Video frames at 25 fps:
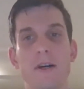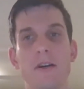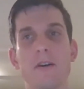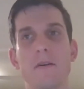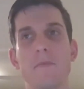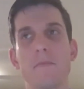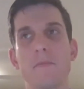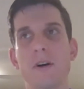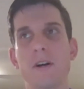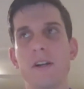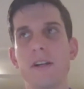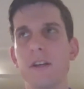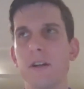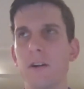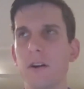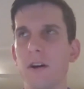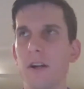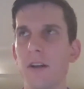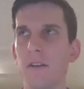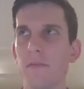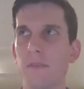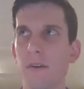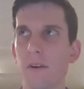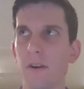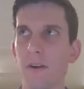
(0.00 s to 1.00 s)
combining kind
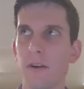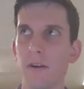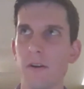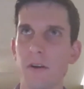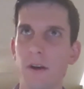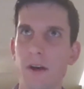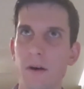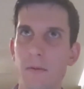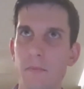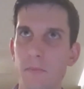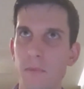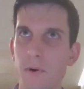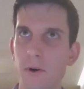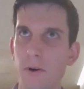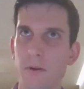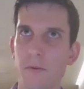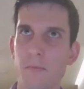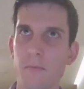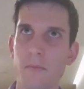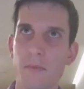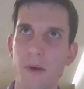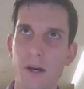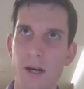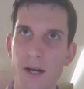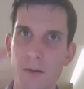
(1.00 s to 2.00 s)
of a
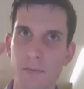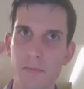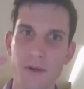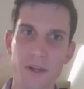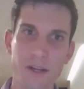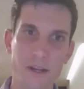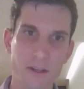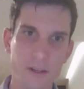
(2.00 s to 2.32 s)
bottom-up and